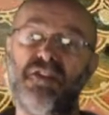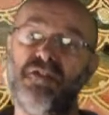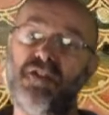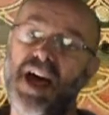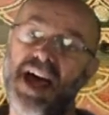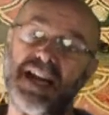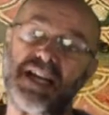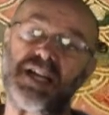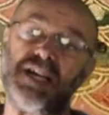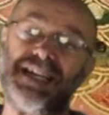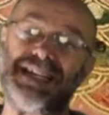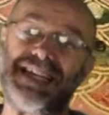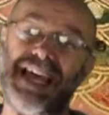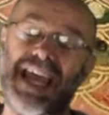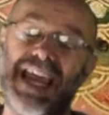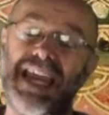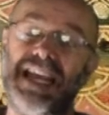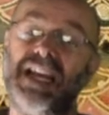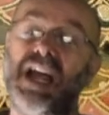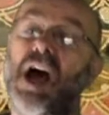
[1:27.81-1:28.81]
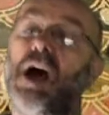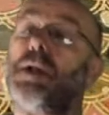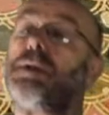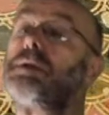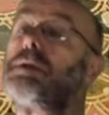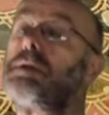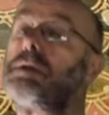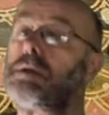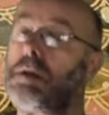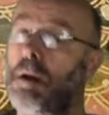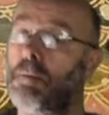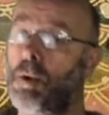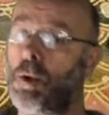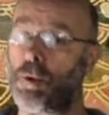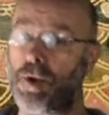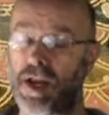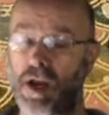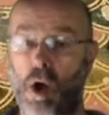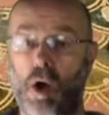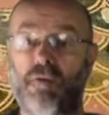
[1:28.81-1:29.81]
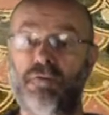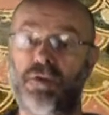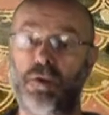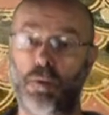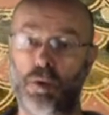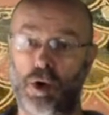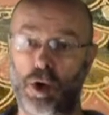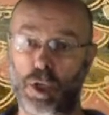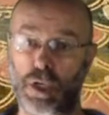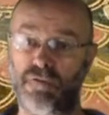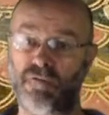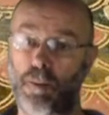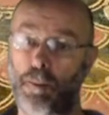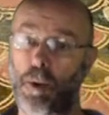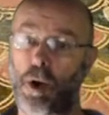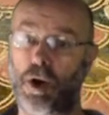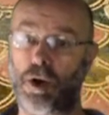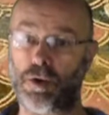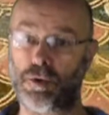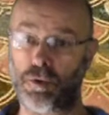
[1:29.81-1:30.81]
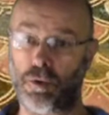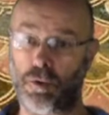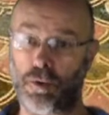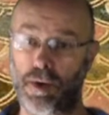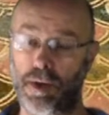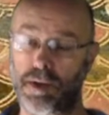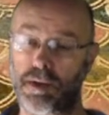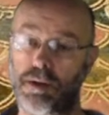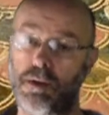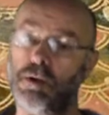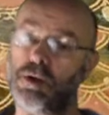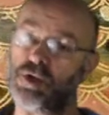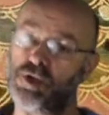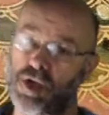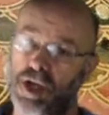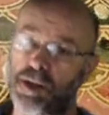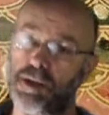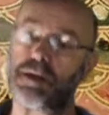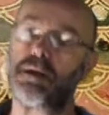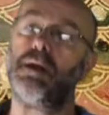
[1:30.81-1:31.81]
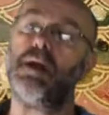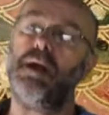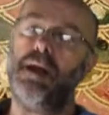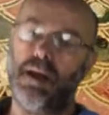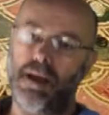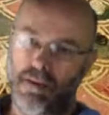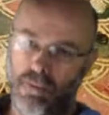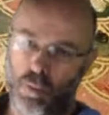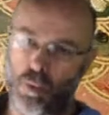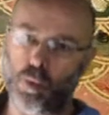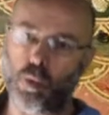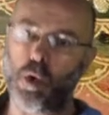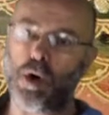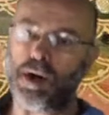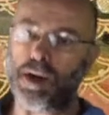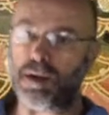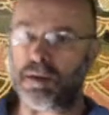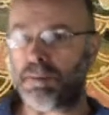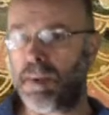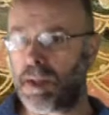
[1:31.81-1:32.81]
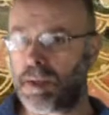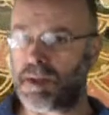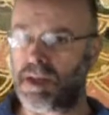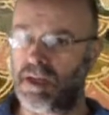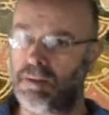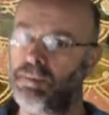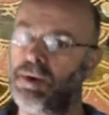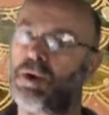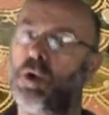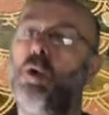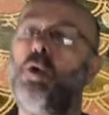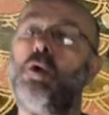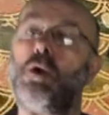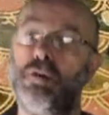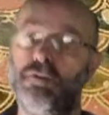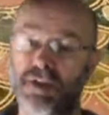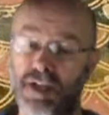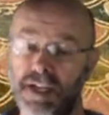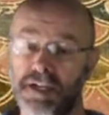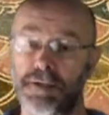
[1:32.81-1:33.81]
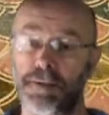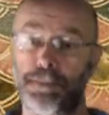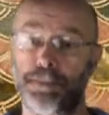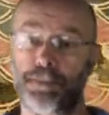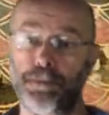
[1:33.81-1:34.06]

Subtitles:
that contain a summary of the work of Apollodorus, not just what is missing, but all of it.